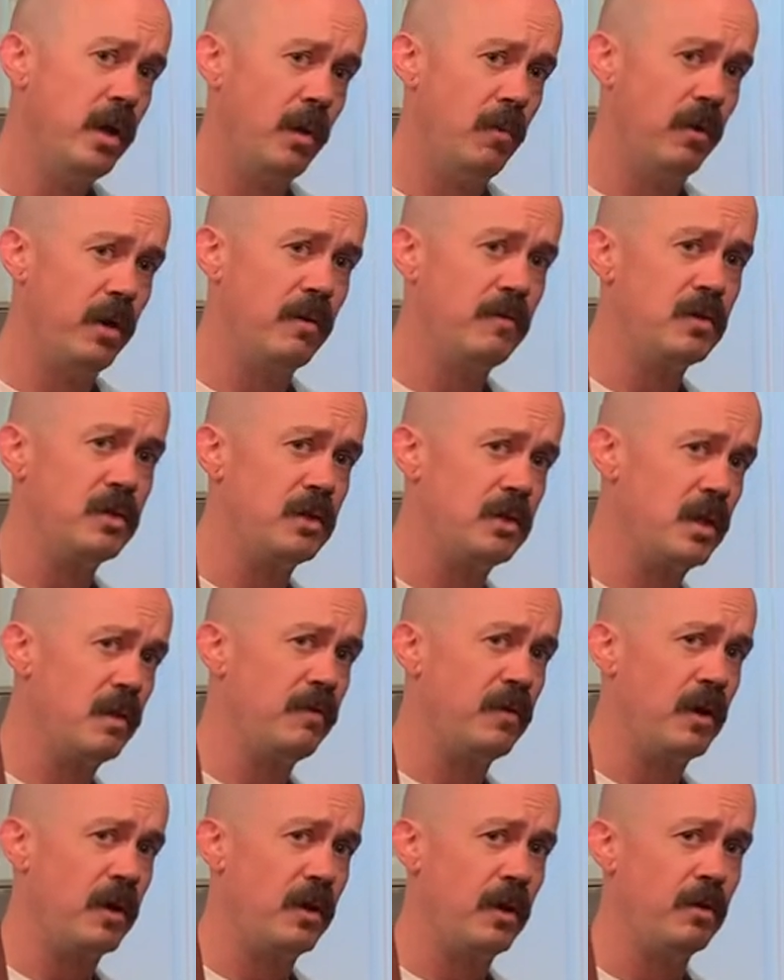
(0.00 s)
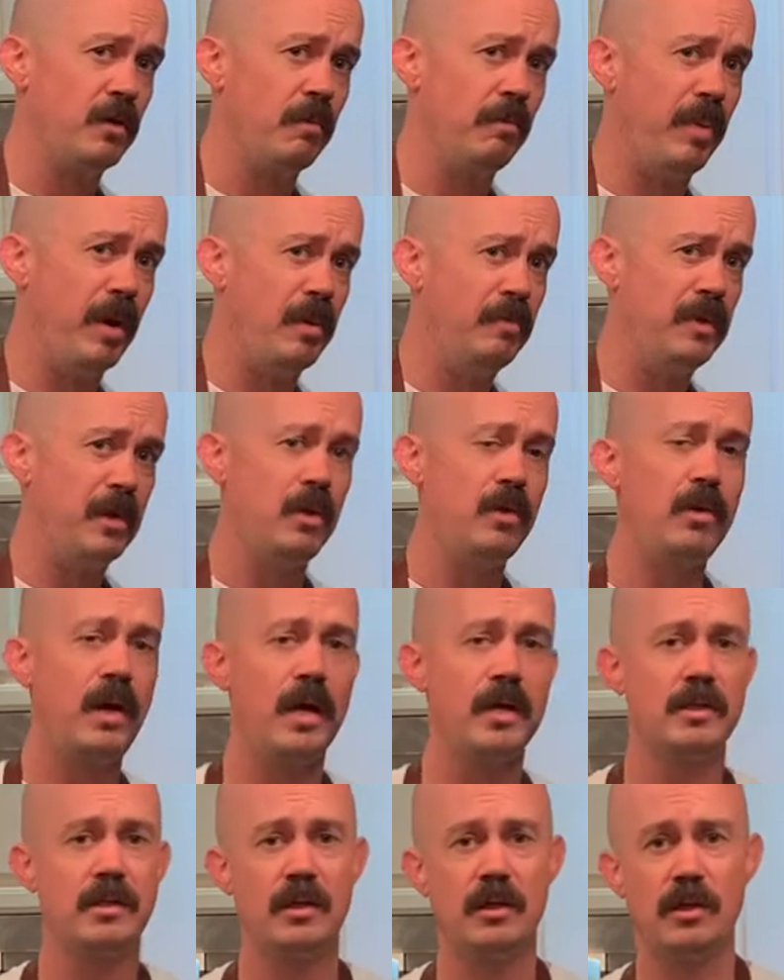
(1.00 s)
and whatever significant other bum that you
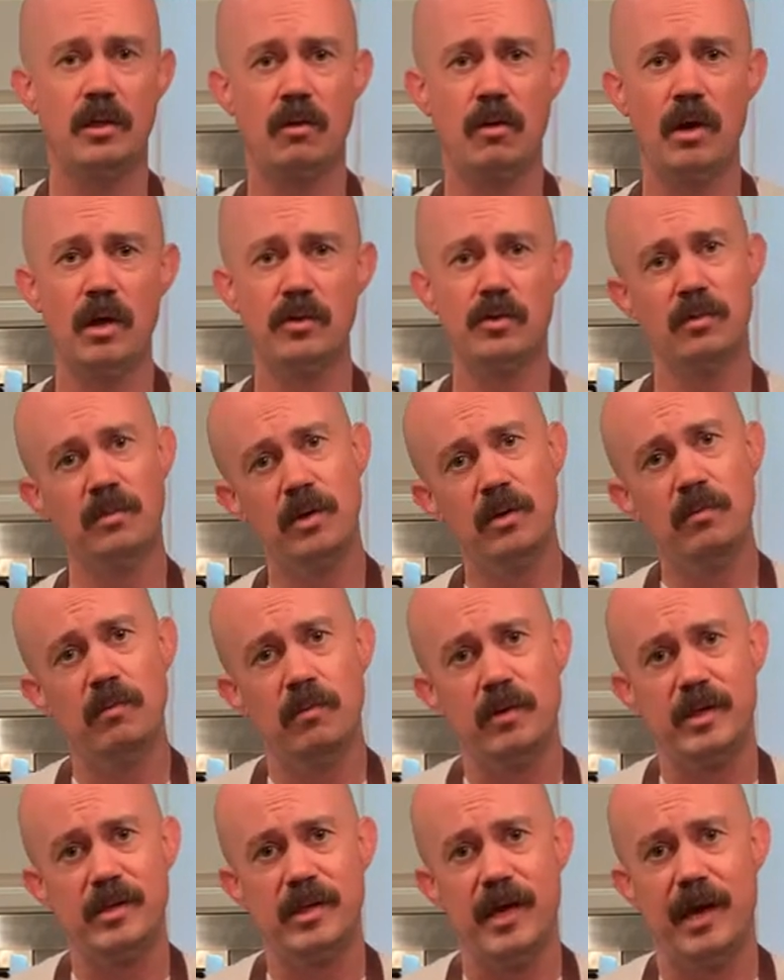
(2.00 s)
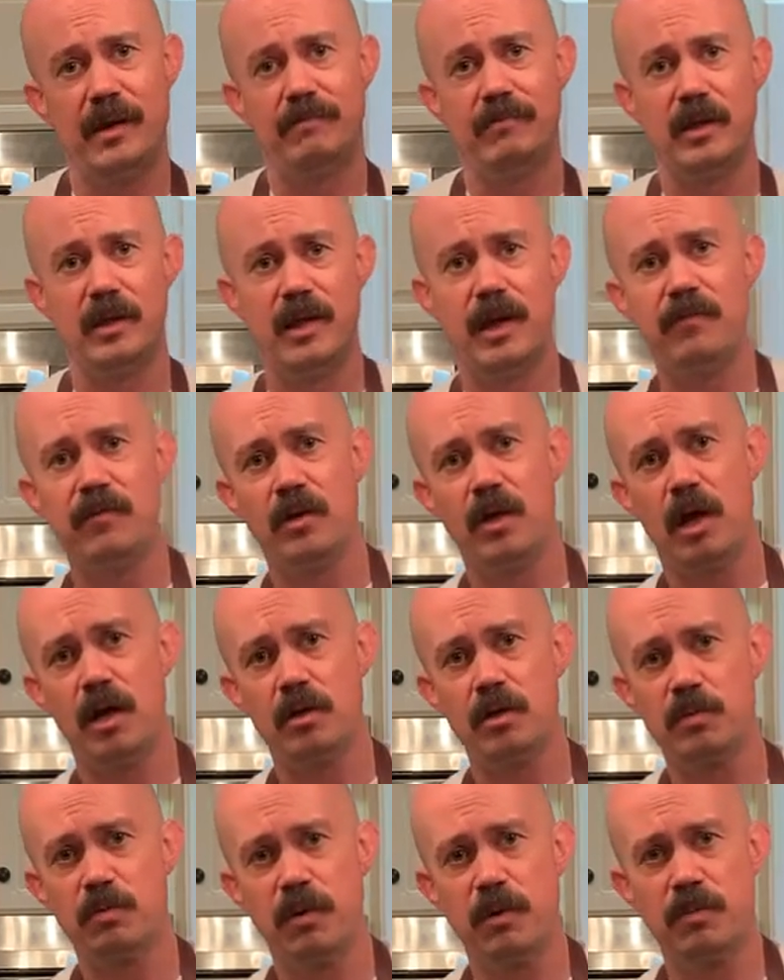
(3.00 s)
got sitting across from you, what is that,
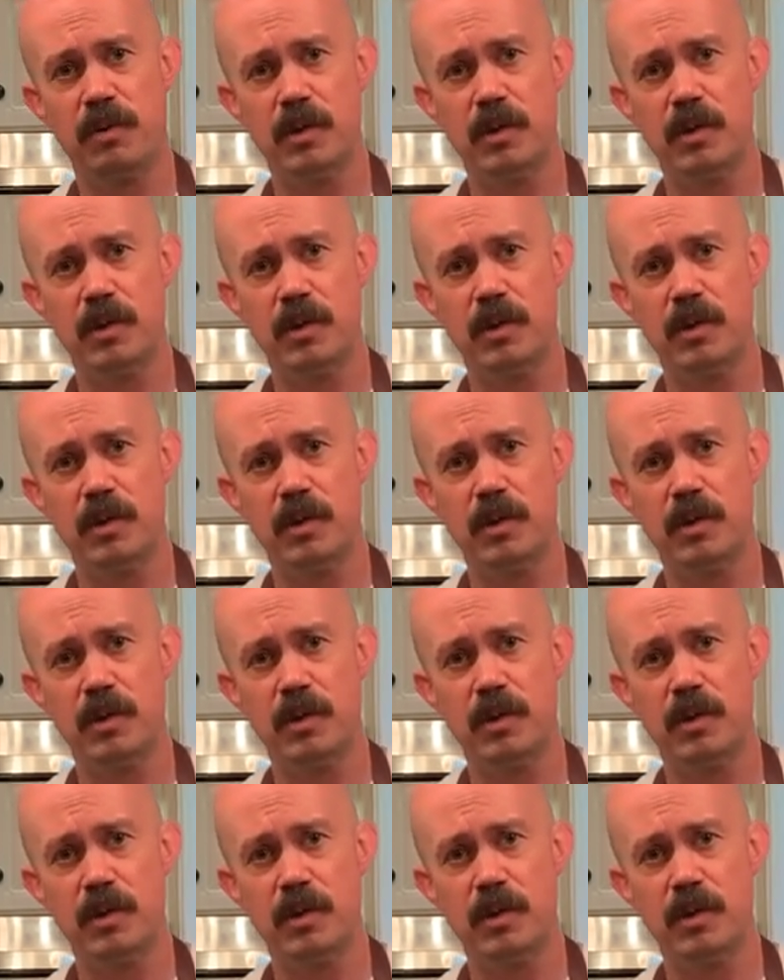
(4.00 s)
$11 per